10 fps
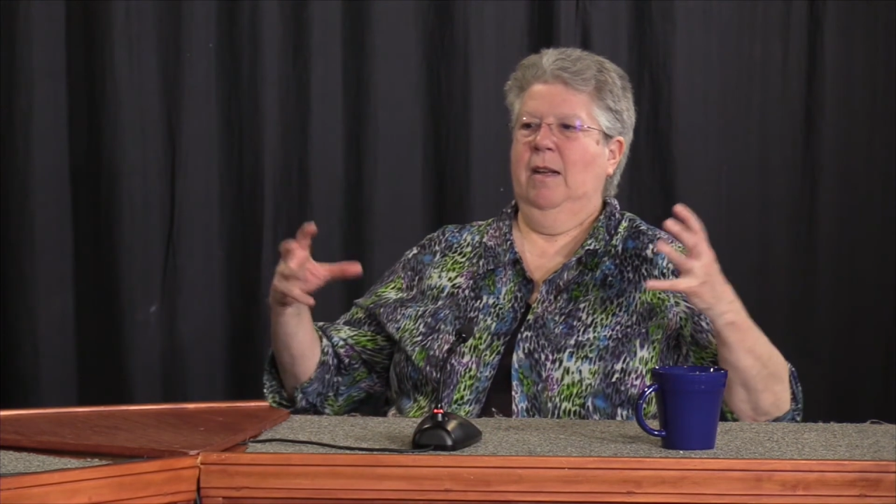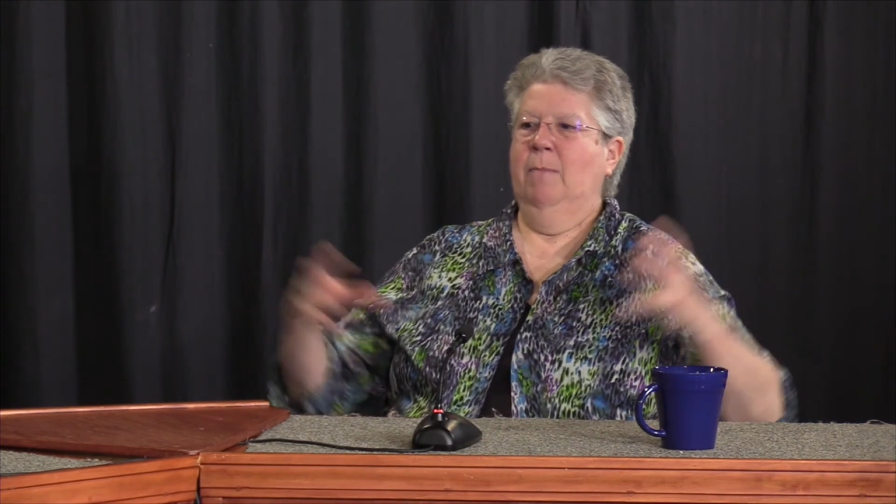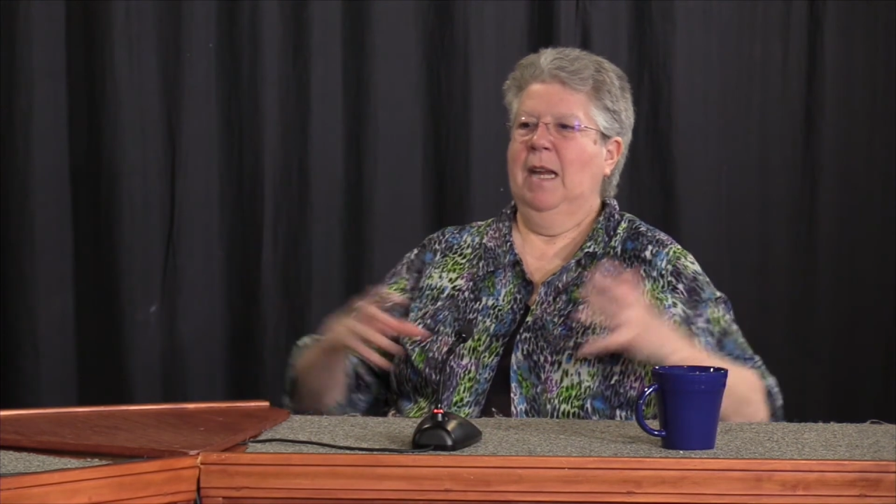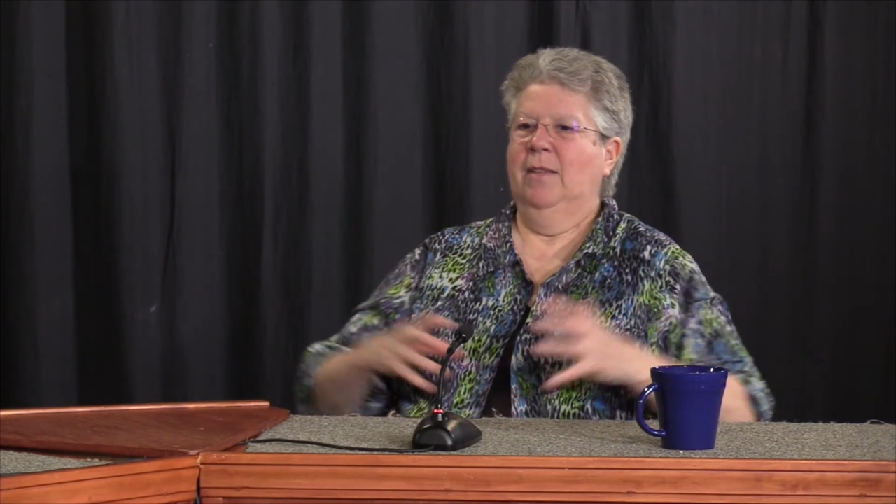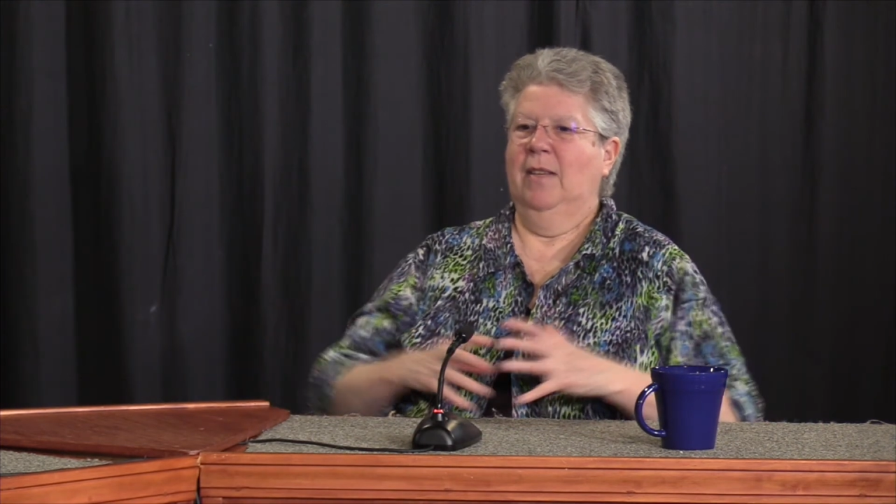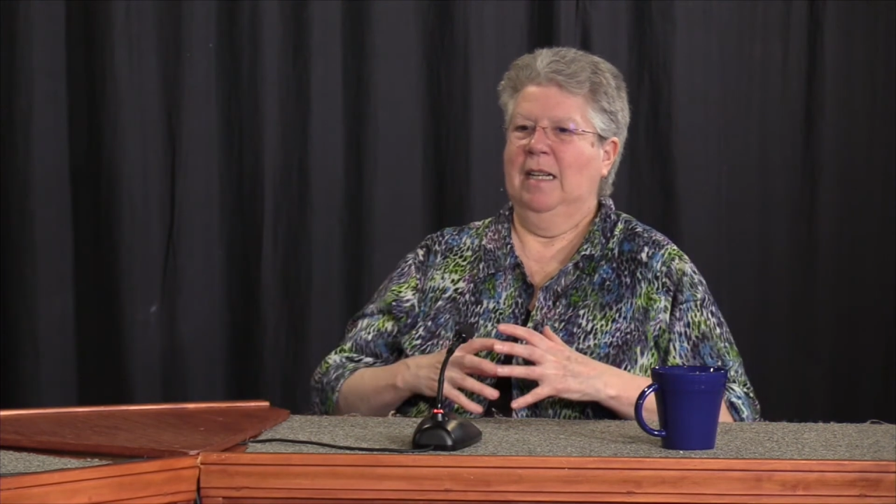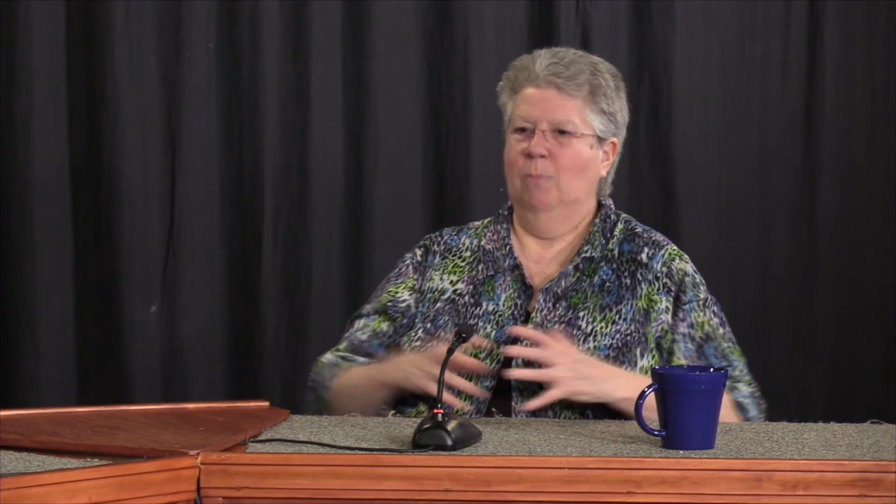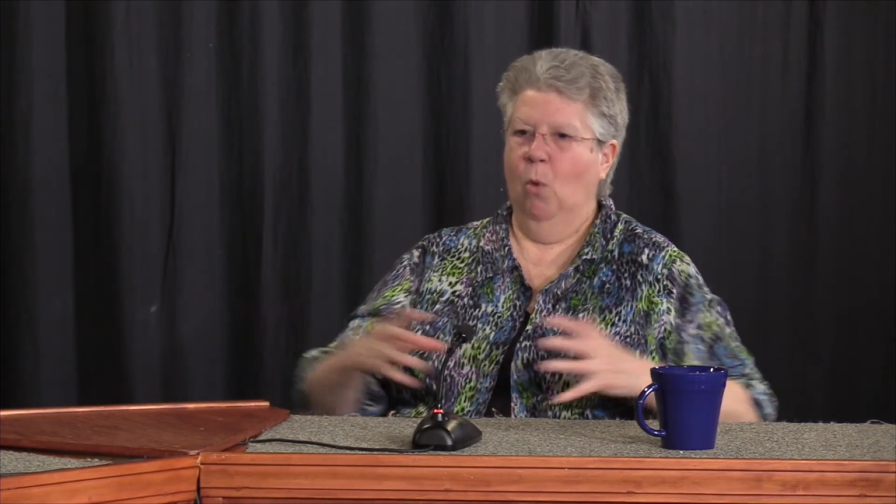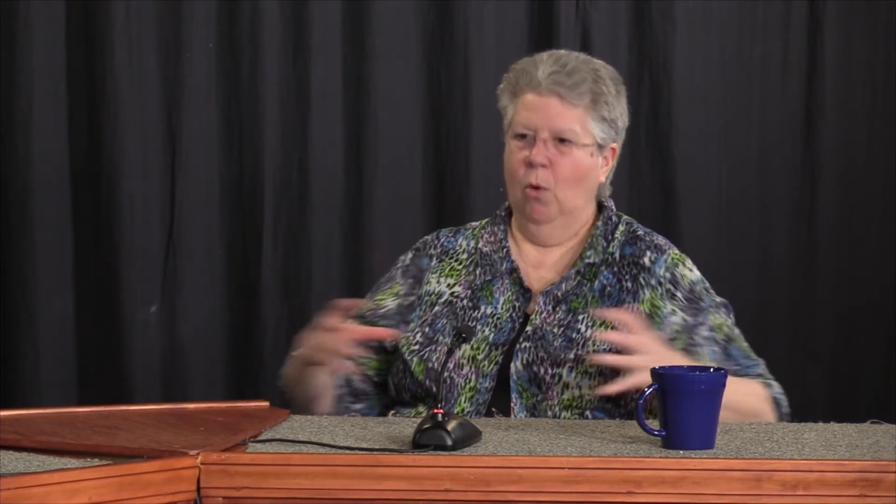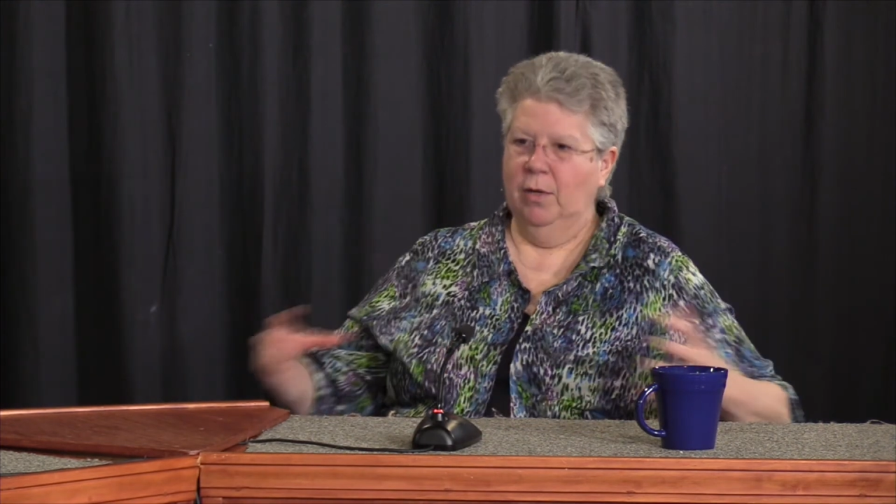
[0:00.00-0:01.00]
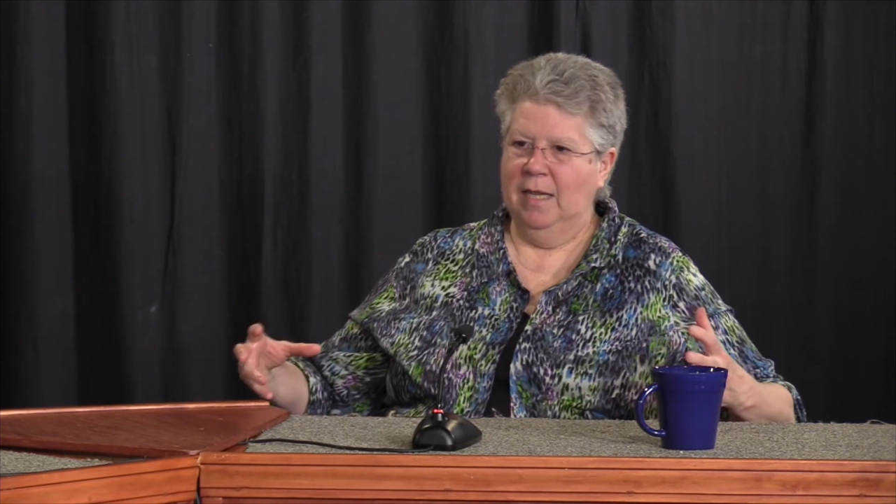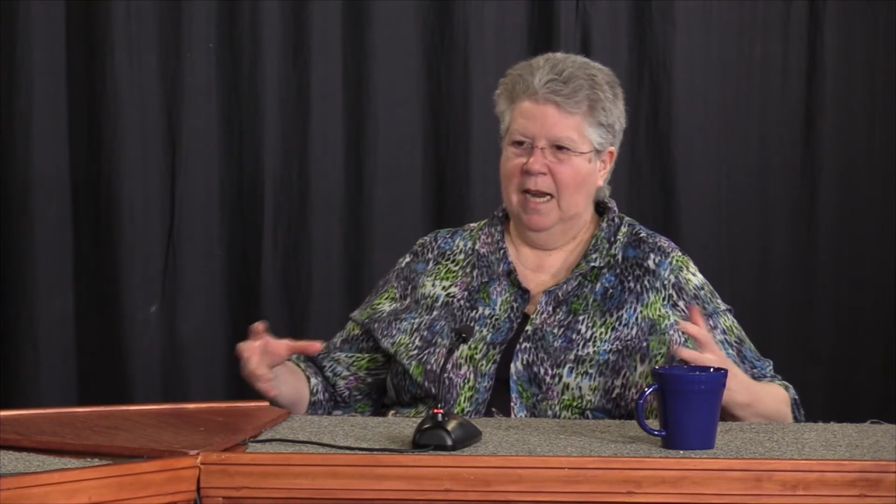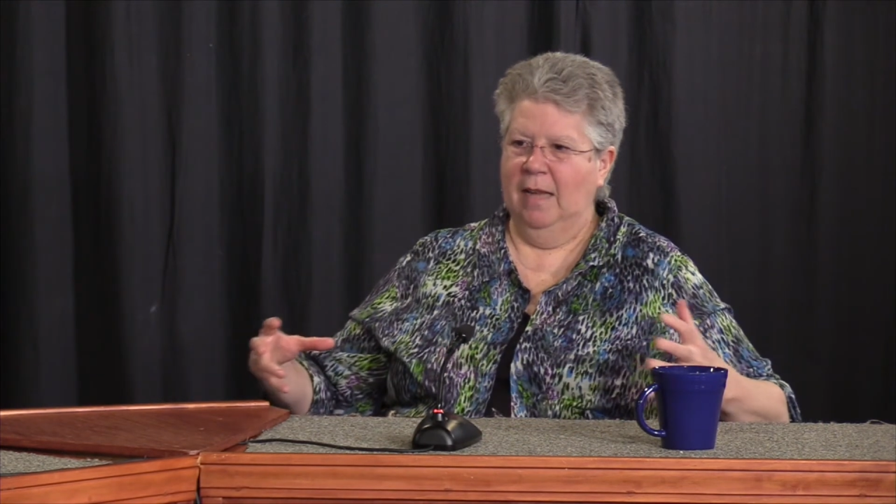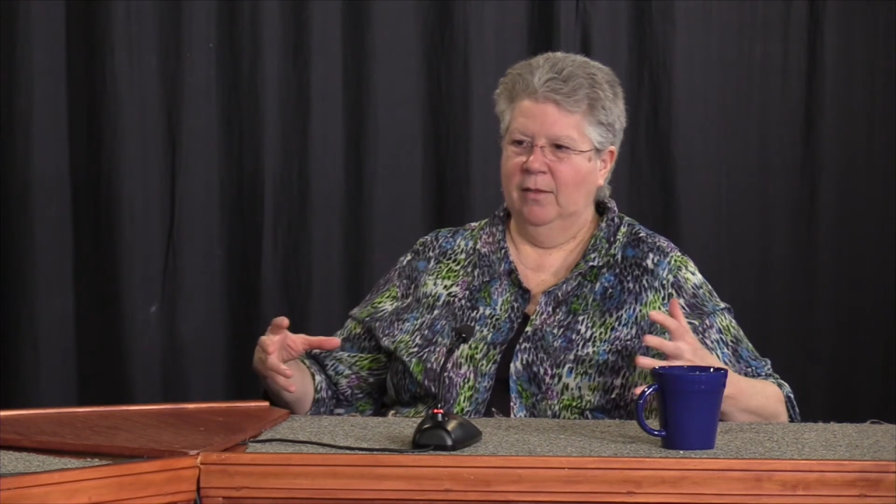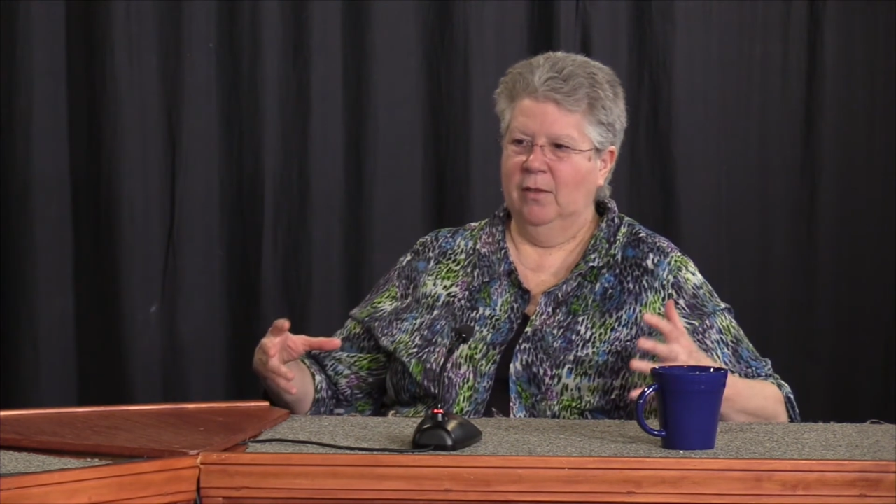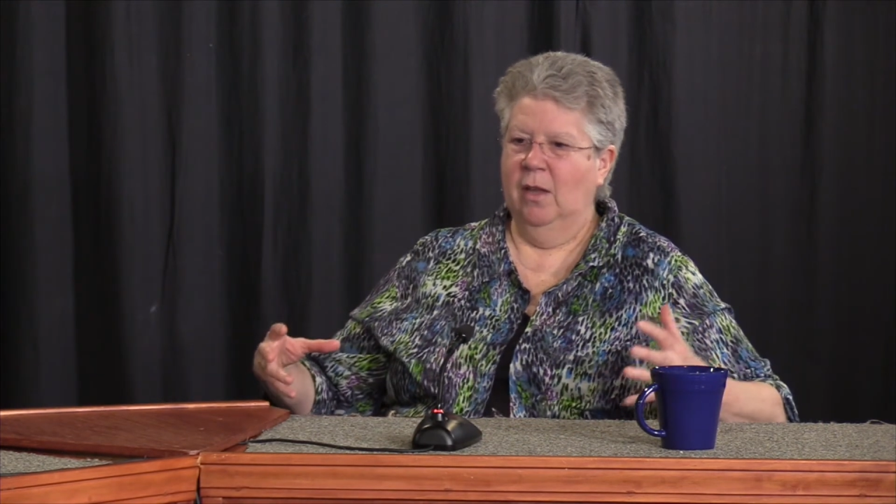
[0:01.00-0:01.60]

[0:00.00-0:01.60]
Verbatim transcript: It makes it more intense.